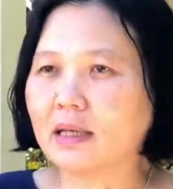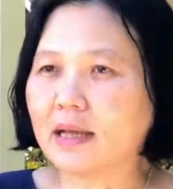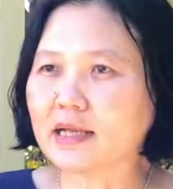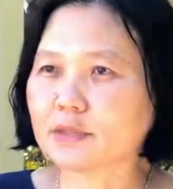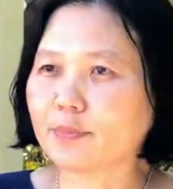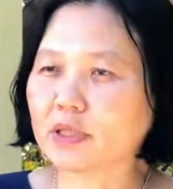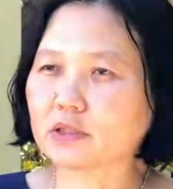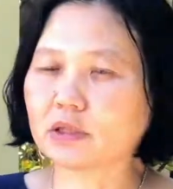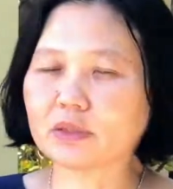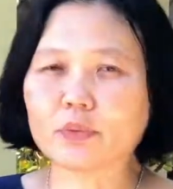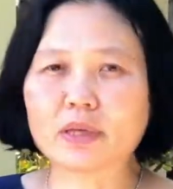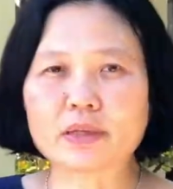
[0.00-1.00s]

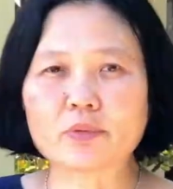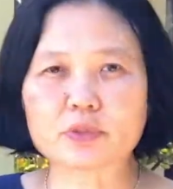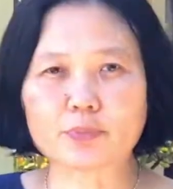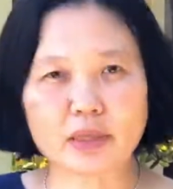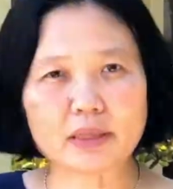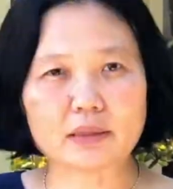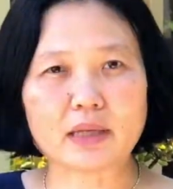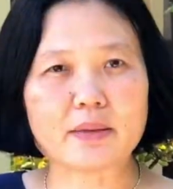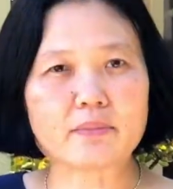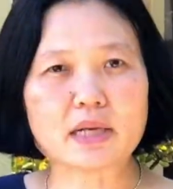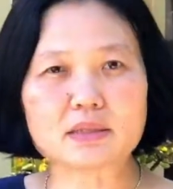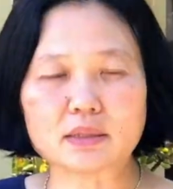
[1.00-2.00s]
Especially when I was pregnant, I
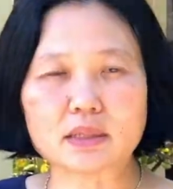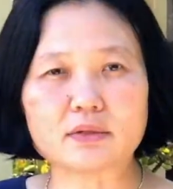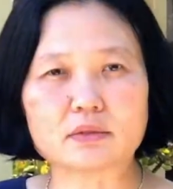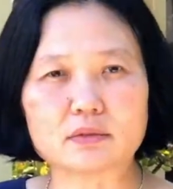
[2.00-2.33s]
must eat